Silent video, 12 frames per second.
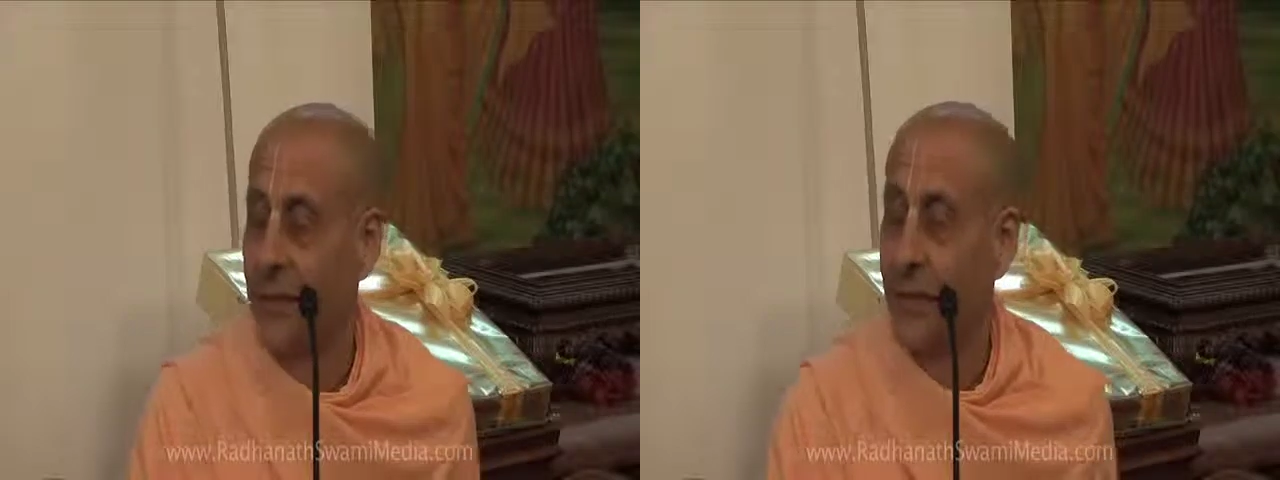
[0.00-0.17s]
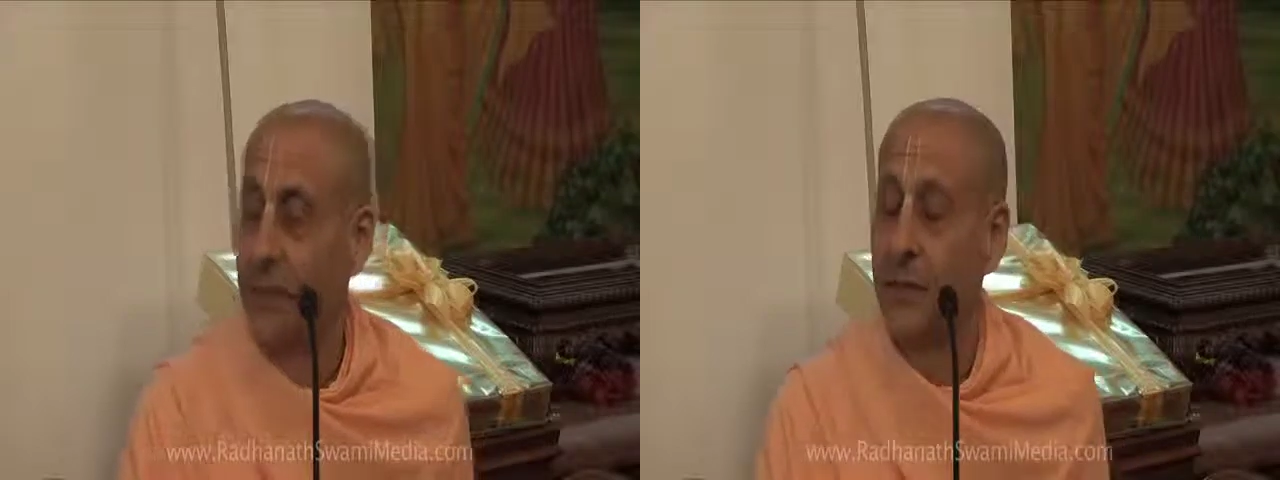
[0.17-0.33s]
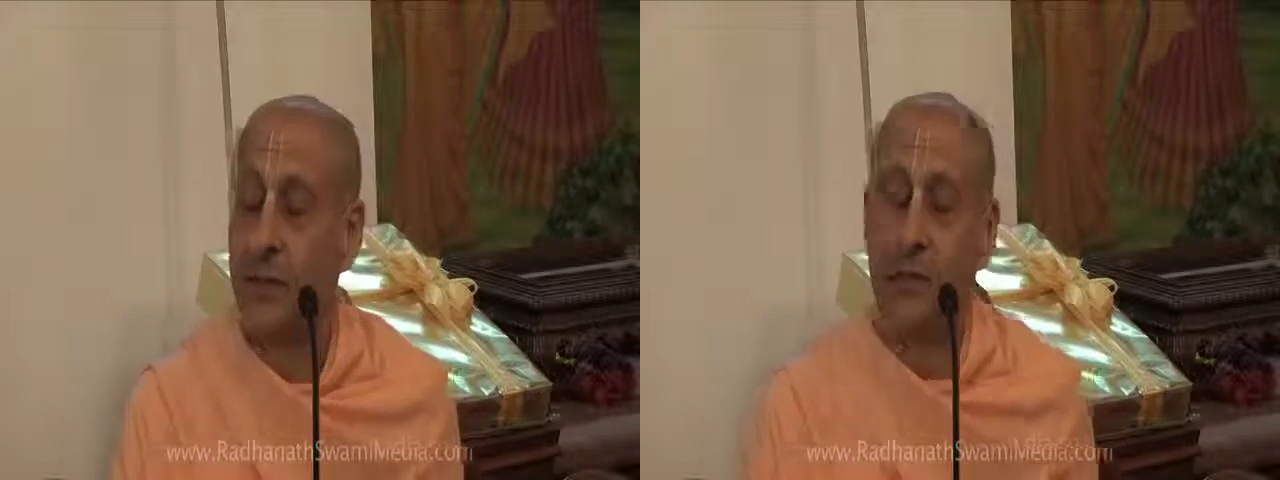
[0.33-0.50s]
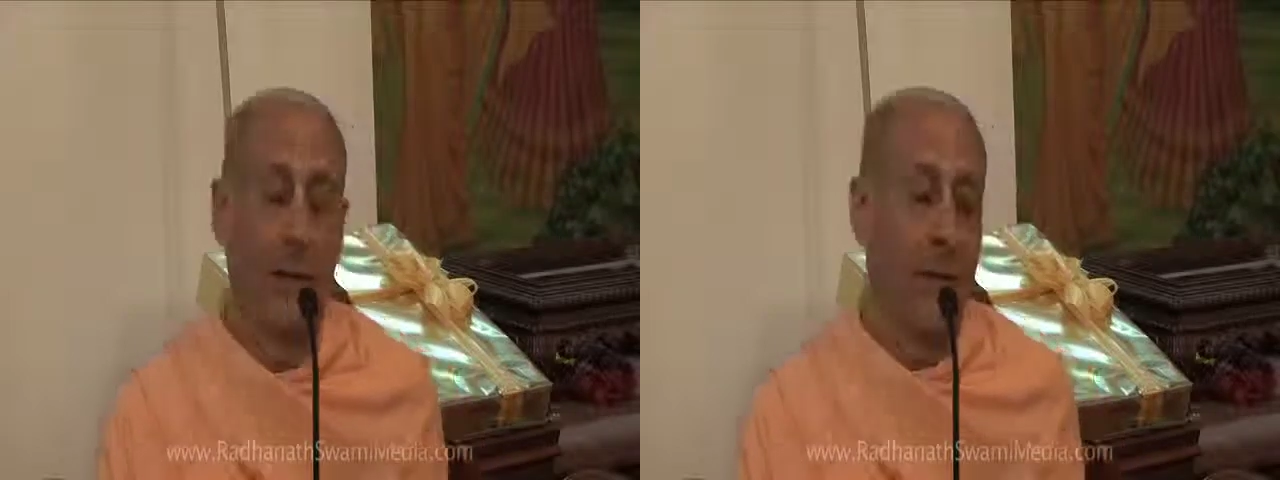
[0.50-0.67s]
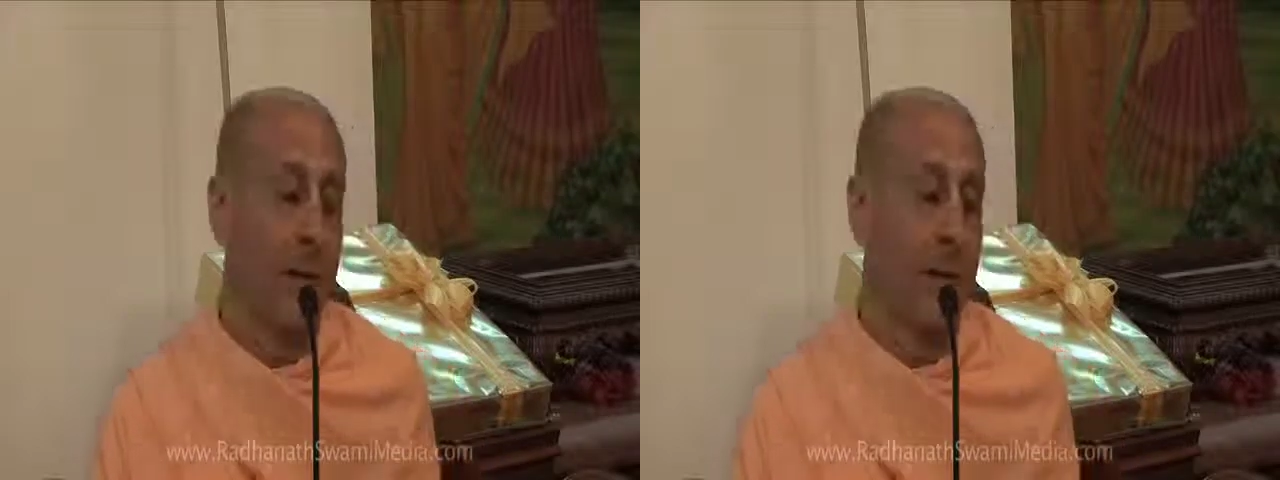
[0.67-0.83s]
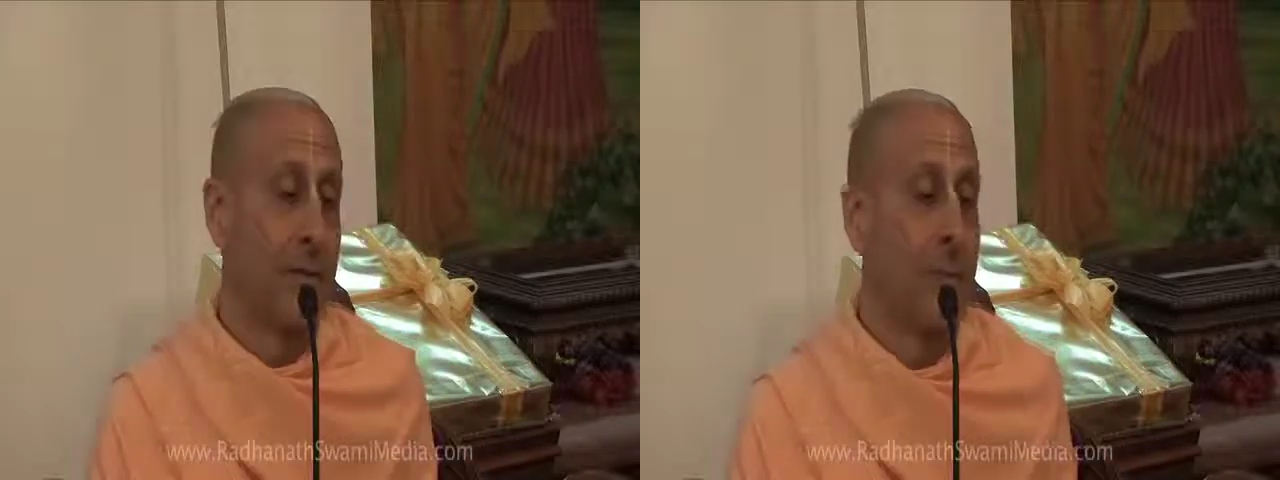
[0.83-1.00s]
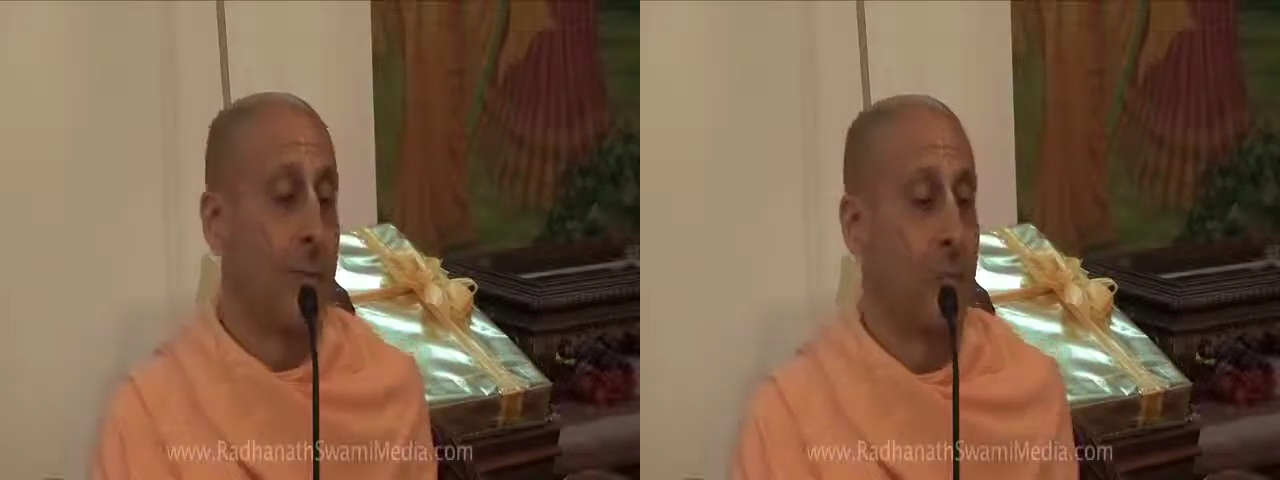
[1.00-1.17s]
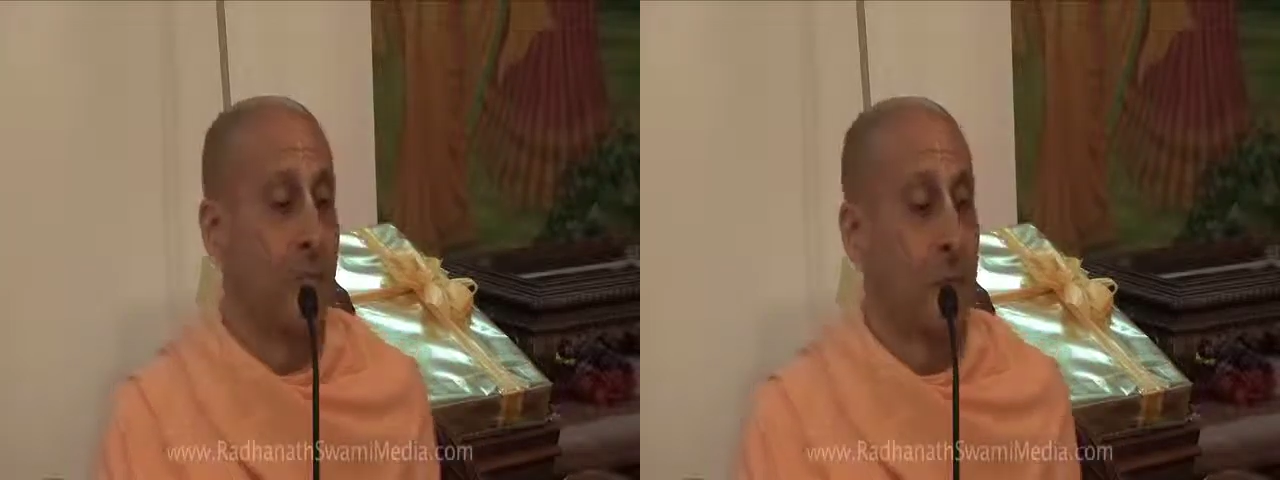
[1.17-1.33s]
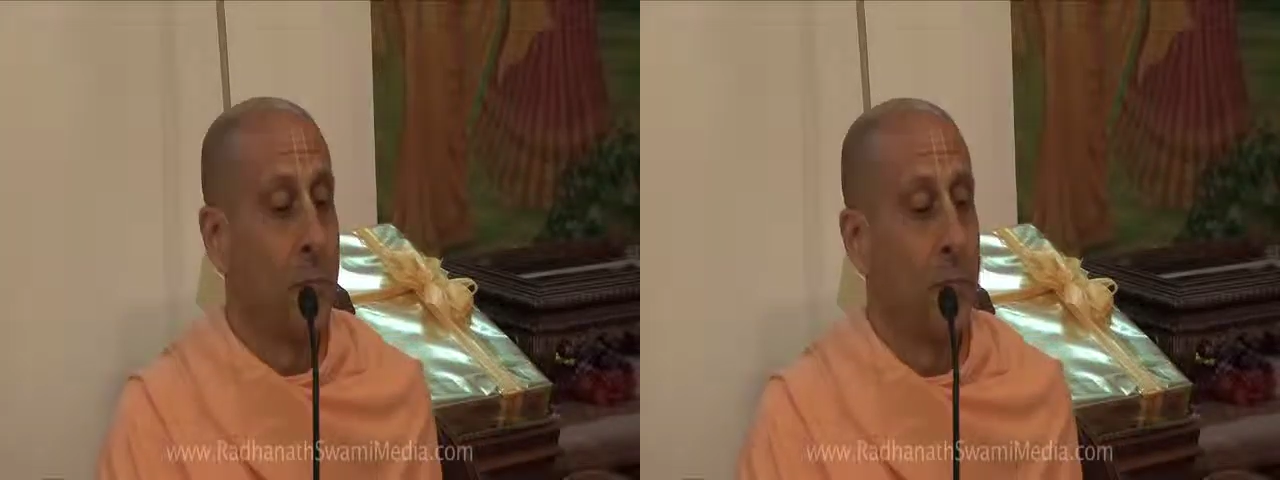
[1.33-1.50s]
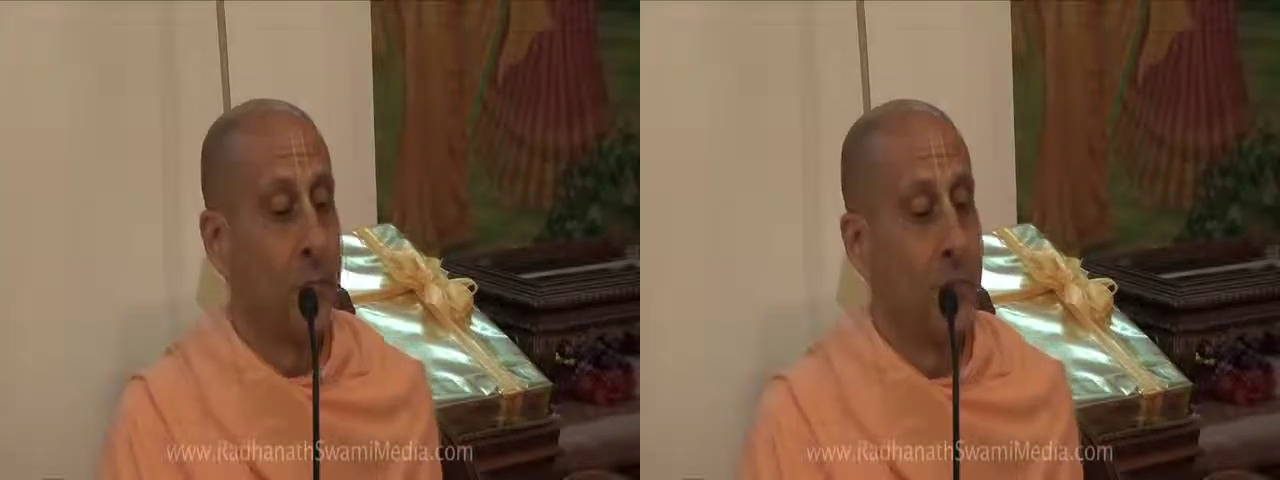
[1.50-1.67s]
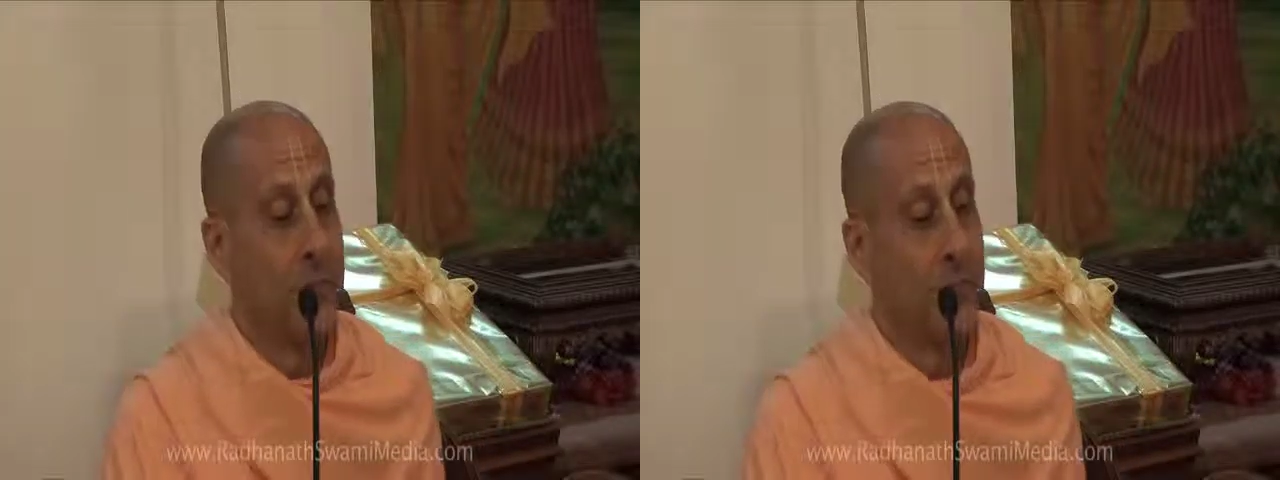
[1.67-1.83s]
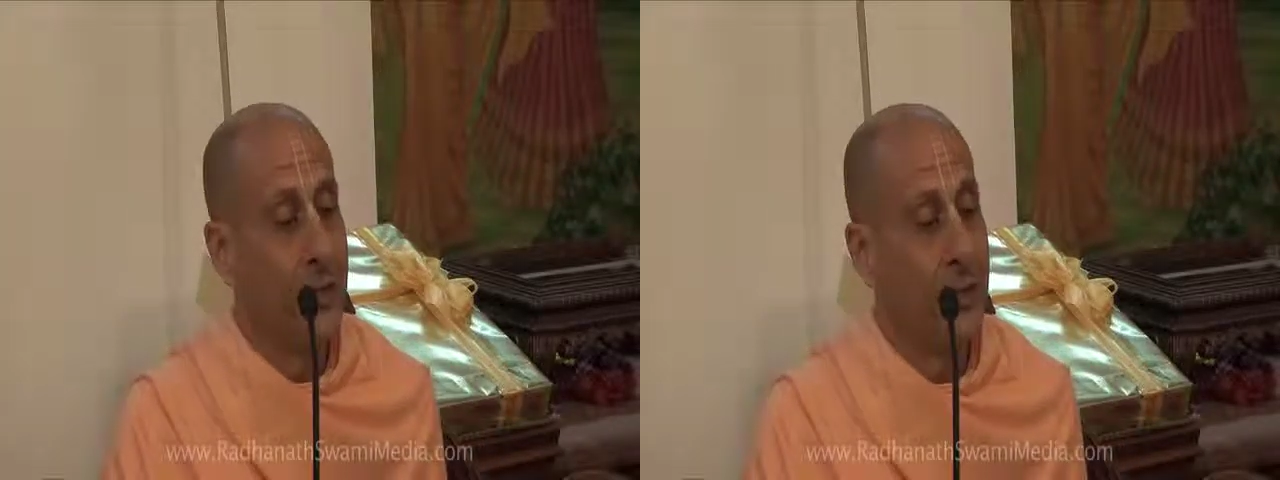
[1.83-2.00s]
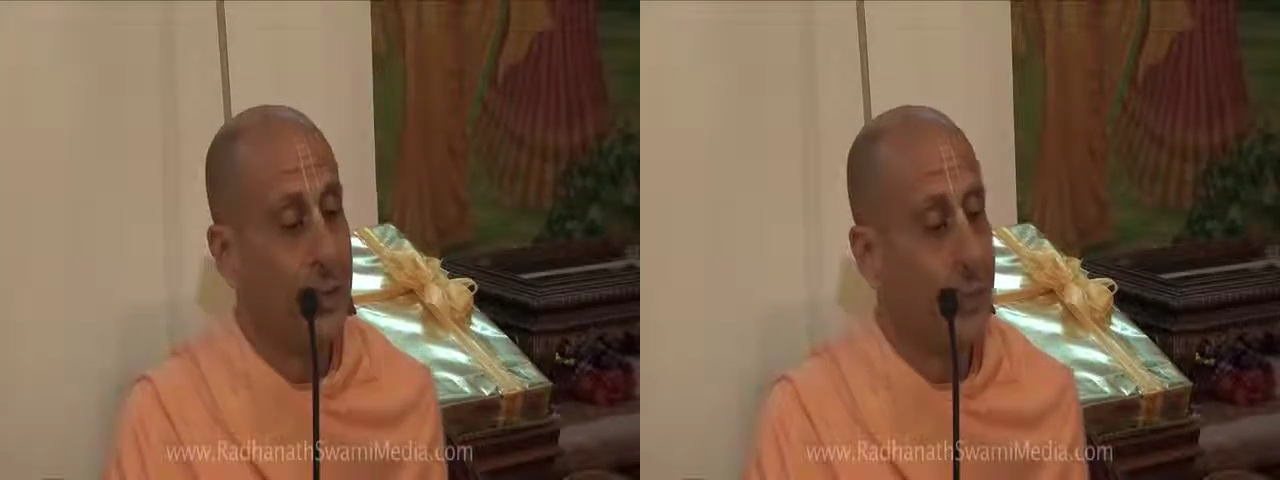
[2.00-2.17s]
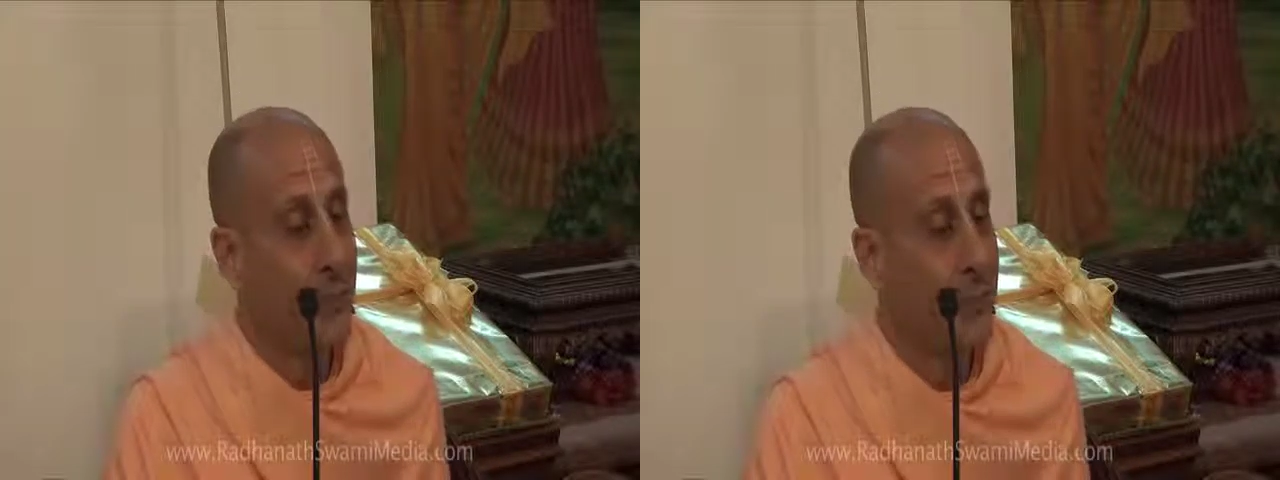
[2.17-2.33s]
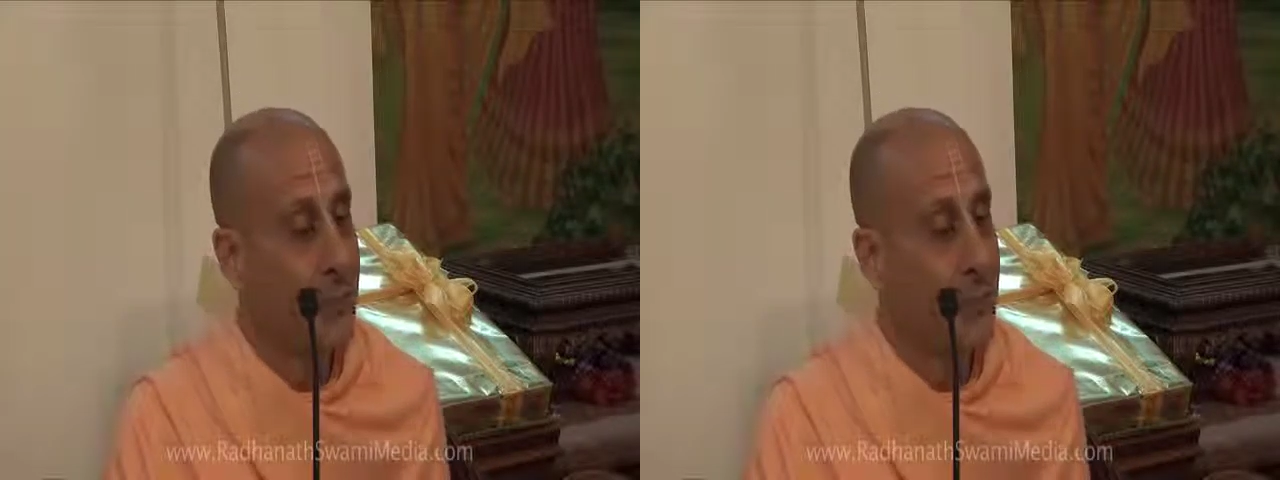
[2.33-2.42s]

But Nityananda Prabhu appeared to him